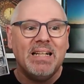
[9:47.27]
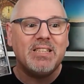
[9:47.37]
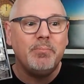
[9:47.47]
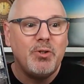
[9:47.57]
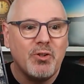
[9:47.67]

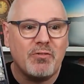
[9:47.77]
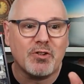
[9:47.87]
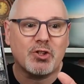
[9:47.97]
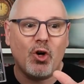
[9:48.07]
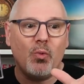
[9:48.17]
It's a beautiful
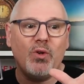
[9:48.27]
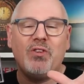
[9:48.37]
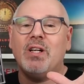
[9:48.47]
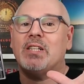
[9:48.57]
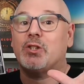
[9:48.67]
song
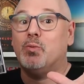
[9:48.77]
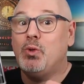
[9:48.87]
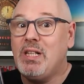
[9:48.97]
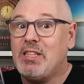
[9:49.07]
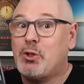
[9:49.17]
with some
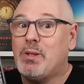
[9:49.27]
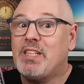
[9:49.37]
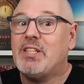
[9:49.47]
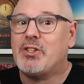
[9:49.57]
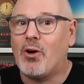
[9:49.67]
really
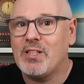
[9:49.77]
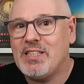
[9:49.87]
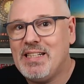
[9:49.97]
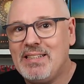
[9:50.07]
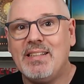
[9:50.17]
sweet
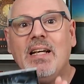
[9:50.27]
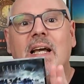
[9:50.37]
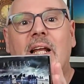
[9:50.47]
guitars in it,